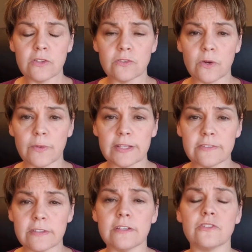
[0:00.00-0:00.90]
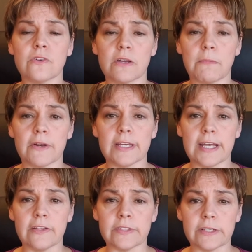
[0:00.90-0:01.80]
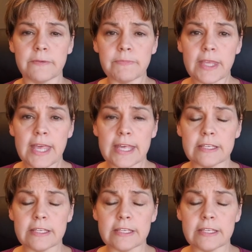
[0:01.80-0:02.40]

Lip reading: So it's still a strong market out there.